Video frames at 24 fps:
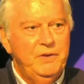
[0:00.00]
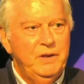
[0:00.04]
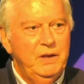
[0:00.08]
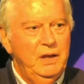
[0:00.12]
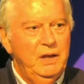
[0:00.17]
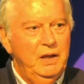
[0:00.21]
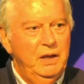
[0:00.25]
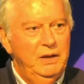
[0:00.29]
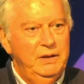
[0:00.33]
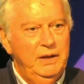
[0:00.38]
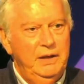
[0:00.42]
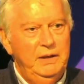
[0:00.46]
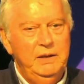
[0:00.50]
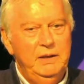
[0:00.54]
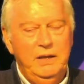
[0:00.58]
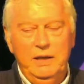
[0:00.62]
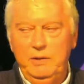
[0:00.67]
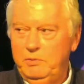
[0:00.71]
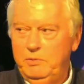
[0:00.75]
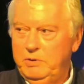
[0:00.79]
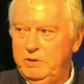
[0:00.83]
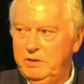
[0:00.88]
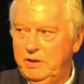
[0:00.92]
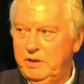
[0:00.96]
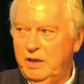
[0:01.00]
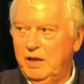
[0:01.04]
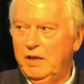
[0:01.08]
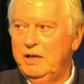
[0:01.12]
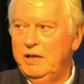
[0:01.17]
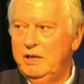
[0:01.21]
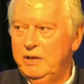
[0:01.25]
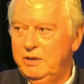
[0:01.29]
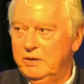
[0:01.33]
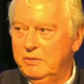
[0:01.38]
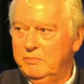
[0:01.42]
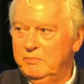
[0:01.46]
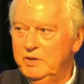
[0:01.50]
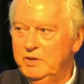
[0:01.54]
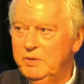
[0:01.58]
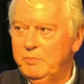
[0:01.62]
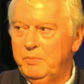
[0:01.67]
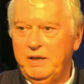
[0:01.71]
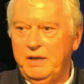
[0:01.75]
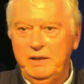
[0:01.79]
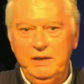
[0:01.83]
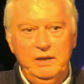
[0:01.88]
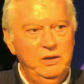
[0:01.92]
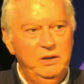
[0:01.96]
and then they would dye them
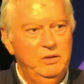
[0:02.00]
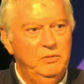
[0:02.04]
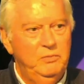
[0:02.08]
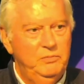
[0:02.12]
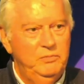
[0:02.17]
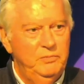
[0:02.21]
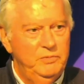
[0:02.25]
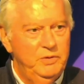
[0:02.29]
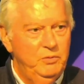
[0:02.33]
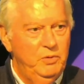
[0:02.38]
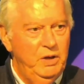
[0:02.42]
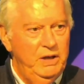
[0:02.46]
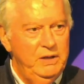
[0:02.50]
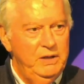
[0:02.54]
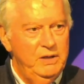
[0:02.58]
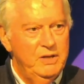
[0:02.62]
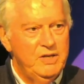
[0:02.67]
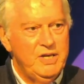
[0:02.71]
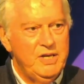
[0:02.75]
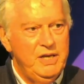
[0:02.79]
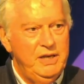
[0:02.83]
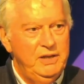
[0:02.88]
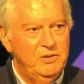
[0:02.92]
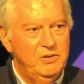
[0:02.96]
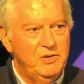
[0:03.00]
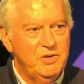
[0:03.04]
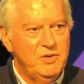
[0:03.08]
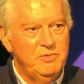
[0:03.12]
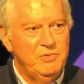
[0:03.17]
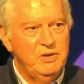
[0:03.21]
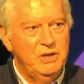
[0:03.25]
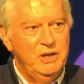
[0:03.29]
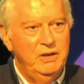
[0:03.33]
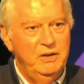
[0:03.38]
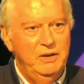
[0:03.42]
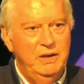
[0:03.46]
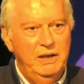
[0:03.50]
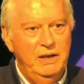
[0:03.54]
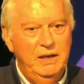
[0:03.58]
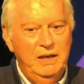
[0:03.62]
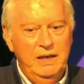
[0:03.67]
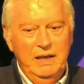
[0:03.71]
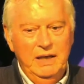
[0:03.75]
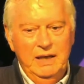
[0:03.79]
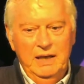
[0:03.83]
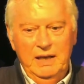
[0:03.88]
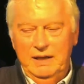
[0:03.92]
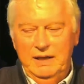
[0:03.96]
depending on the way the sales were going.
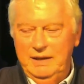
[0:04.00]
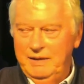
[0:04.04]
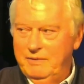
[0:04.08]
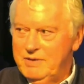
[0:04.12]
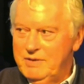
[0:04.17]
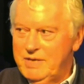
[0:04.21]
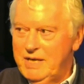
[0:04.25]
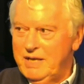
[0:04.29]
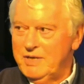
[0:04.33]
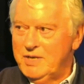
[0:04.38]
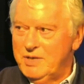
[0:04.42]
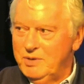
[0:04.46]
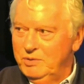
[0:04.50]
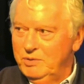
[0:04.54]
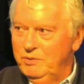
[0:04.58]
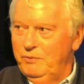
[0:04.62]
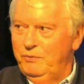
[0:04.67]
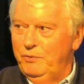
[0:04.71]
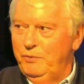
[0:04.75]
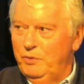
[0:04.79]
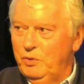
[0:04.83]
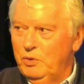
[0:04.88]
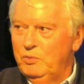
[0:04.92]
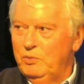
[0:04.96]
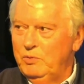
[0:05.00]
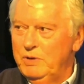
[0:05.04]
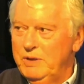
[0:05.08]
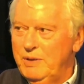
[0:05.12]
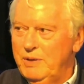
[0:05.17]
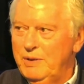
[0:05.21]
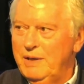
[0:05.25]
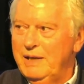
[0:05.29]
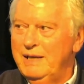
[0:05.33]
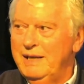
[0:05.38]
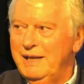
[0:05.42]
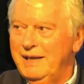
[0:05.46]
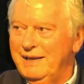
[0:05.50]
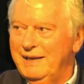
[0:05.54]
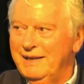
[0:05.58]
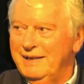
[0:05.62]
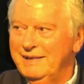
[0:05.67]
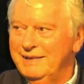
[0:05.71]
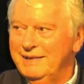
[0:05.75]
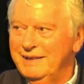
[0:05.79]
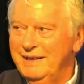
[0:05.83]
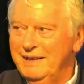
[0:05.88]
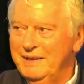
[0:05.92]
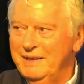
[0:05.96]
And it was that sort of forward thinking, I
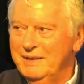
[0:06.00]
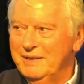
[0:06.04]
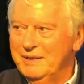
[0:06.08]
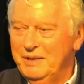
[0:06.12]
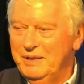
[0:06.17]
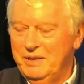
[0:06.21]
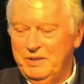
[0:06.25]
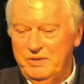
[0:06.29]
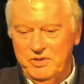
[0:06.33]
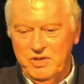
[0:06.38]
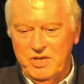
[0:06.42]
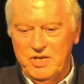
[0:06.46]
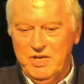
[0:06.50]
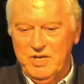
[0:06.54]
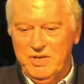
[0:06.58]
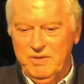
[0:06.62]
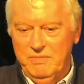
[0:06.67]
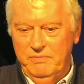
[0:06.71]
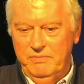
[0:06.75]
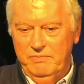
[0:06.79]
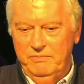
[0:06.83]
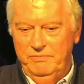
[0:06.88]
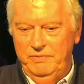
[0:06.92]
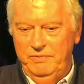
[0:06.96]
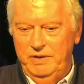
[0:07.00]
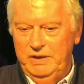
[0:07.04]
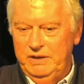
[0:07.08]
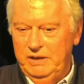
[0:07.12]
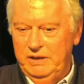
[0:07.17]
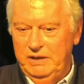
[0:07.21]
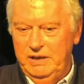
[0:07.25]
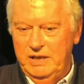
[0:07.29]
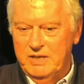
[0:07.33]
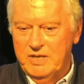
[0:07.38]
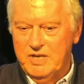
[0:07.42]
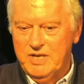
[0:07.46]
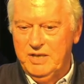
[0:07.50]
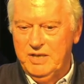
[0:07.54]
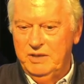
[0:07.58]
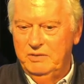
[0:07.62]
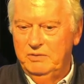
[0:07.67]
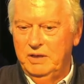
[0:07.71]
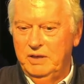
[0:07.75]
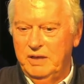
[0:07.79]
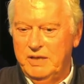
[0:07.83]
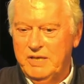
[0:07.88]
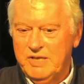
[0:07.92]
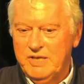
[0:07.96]
think, that just fitted in so
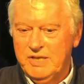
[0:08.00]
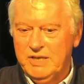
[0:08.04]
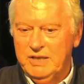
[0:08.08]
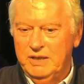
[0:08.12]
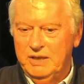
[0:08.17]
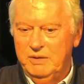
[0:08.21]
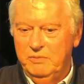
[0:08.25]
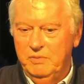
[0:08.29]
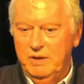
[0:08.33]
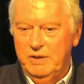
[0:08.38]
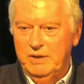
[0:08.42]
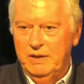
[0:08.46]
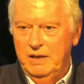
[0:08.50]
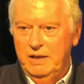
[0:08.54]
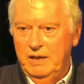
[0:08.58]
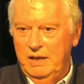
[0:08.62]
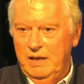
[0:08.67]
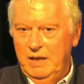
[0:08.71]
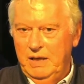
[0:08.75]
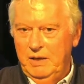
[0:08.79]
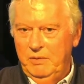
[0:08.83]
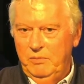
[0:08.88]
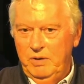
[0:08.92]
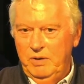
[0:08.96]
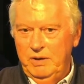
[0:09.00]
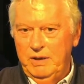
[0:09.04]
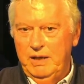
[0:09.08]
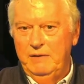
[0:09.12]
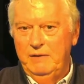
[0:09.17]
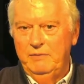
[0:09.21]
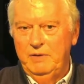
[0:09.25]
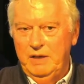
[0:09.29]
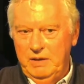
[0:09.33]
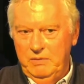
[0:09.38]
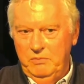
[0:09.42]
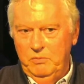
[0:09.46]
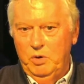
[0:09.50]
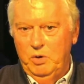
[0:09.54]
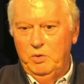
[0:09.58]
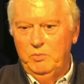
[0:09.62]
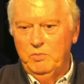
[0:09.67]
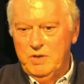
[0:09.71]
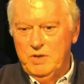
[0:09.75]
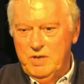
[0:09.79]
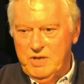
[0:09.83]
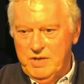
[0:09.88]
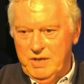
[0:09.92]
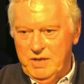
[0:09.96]
nicely with, with having what
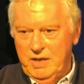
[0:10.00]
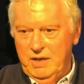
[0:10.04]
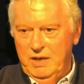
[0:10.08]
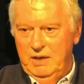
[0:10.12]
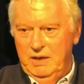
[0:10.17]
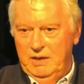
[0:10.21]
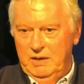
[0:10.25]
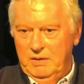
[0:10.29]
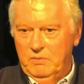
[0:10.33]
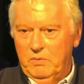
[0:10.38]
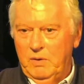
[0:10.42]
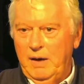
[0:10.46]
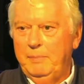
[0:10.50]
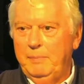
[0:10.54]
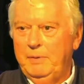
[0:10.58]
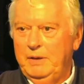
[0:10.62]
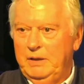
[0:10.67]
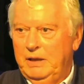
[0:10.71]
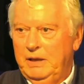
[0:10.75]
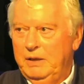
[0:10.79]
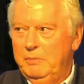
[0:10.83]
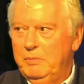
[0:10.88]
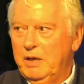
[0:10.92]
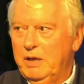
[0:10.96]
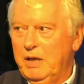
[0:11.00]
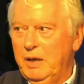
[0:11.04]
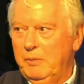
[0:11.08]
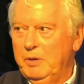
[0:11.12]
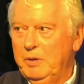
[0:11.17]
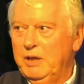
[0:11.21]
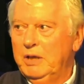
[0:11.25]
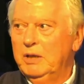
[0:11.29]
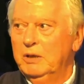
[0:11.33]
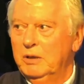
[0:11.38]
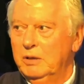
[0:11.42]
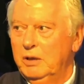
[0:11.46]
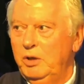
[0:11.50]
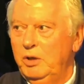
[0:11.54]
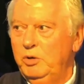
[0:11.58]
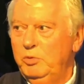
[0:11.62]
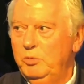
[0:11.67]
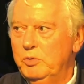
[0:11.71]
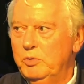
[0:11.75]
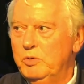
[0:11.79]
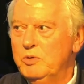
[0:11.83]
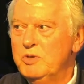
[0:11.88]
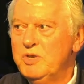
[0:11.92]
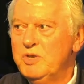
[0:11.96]
was rapidly becoming a
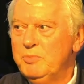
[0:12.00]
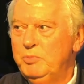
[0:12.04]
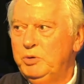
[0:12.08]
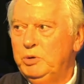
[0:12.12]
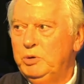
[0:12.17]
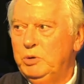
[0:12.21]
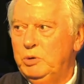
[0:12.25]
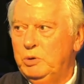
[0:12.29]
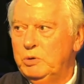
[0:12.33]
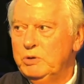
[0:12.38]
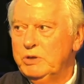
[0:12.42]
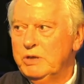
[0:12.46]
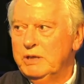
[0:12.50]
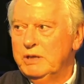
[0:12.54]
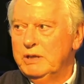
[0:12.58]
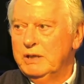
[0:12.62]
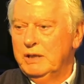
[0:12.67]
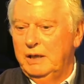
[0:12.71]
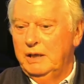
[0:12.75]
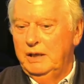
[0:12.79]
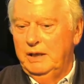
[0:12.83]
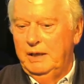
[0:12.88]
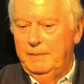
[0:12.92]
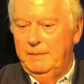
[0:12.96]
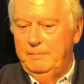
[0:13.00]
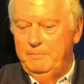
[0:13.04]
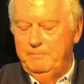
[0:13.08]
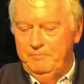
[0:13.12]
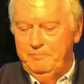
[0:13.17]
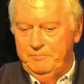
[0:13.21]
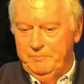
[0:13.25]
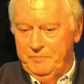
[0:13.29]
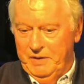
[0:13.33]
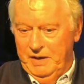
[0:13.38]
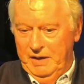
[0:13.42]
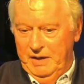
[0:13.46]
global sport um,